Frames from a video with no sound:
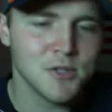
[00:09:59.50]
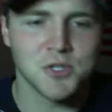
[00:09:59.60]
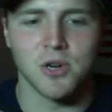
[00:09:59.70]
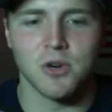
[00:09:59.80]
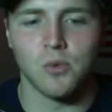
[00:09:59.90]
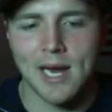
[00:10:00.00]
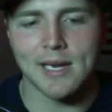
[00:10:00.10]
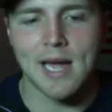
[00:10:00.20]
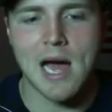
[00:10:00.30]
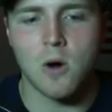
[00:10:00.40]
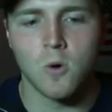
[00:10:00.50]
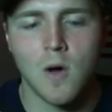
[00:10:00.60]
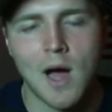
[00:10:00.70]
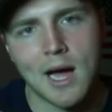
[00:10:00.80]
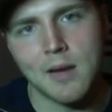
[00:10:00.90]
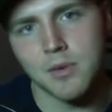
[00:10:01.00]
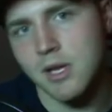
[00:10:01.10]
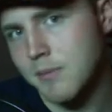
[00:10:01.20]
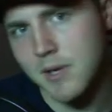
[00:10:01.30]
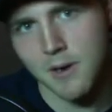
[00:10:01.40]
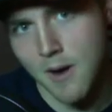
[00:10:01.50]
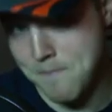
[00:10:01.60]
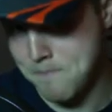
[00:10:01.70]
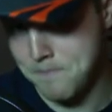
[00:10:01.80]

So right now, I'm keeping it on.